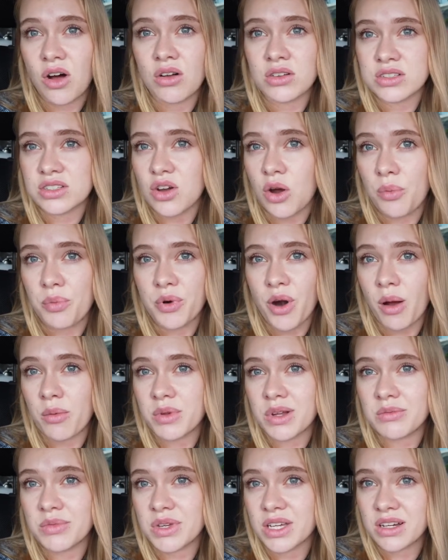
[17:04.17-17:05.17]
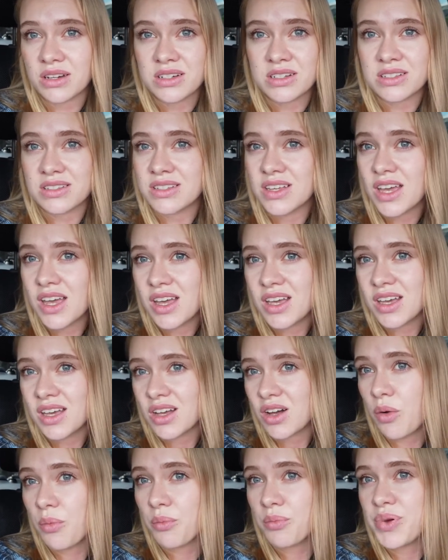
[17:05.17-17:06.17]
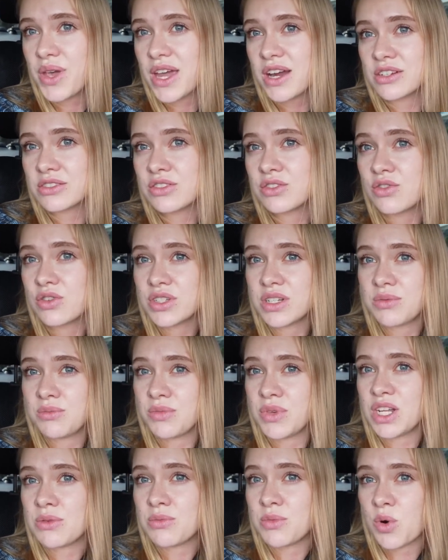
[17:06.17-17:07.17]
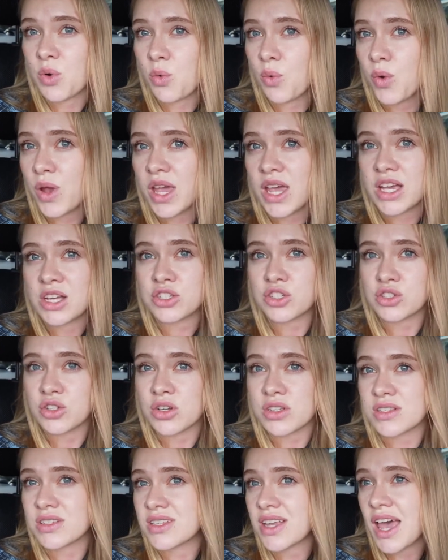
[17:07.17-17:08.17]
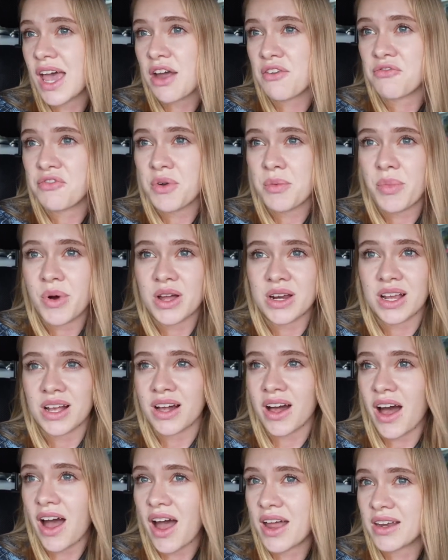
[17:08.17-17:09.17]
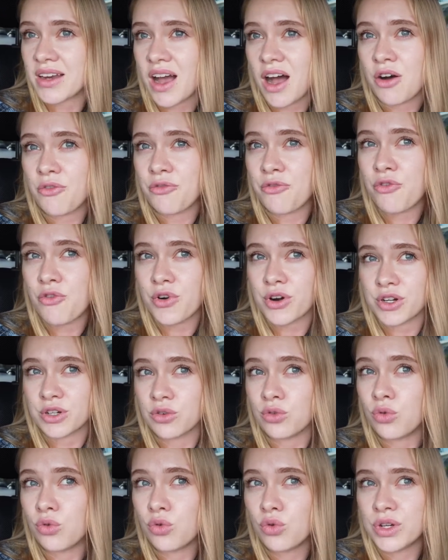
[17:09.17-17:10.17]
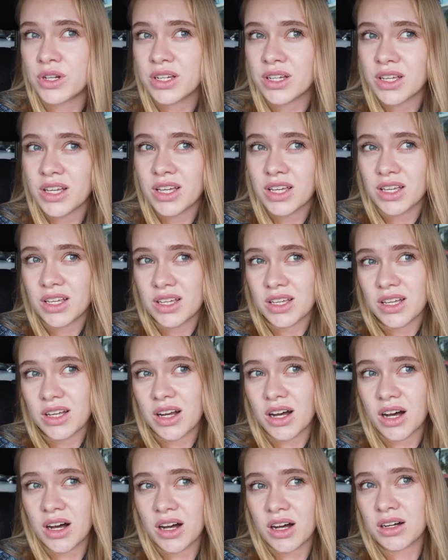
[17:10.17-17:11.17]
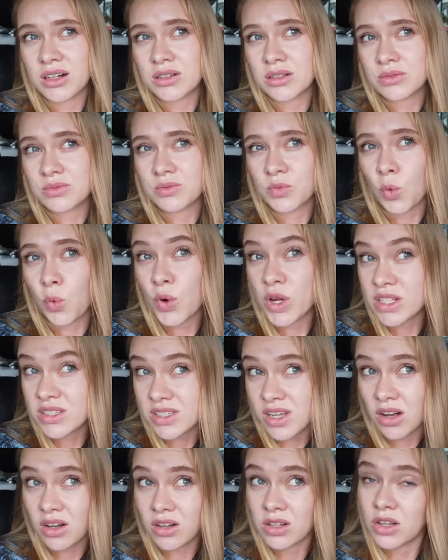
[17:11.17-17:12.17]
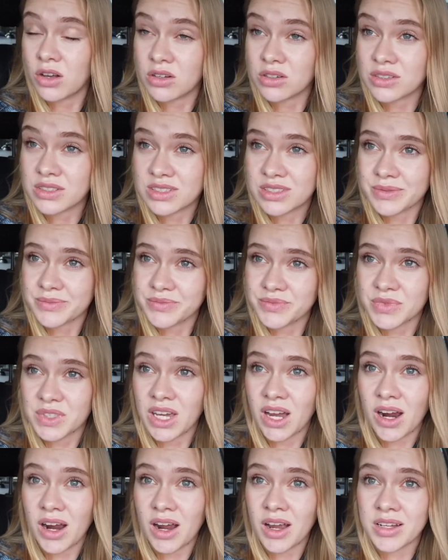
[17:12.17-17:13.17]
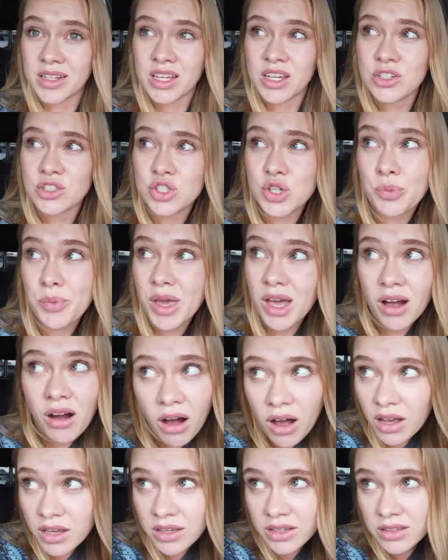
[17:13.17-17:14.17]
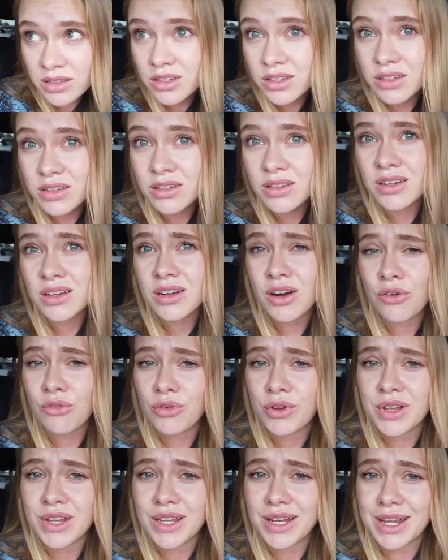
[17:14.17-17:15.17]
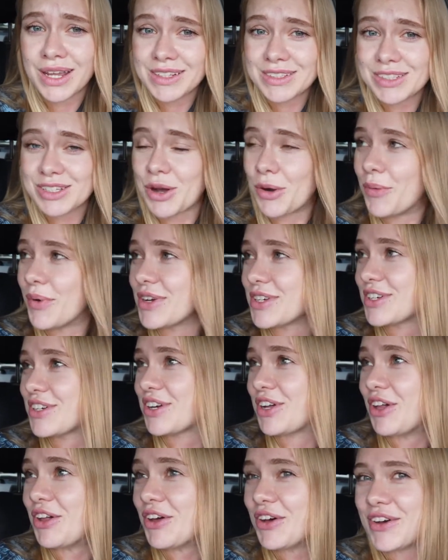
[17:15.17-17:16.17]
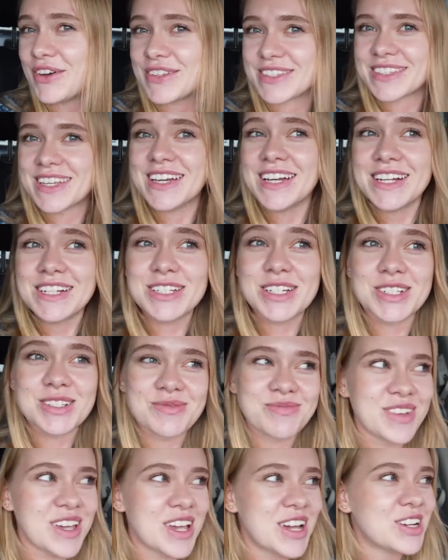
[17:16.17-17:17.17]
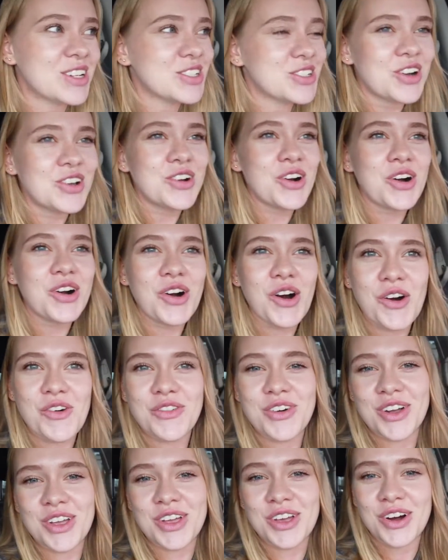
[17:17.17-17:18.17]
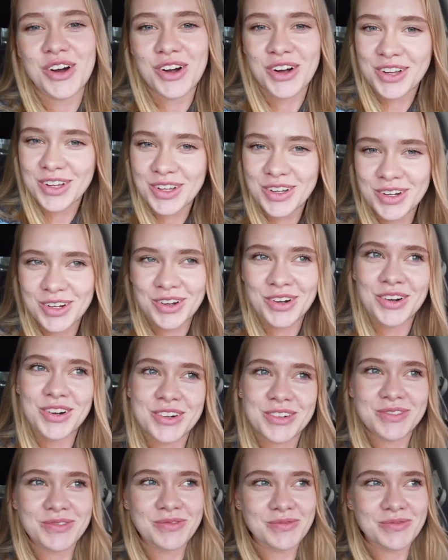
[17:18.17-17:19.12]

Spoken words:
also a problem, because compared to the minimum wage, not everybody can afford good winter clothes. Yeah, and here in Jamaica, you don't really need so much clothes. Just make sure you cover your, you know,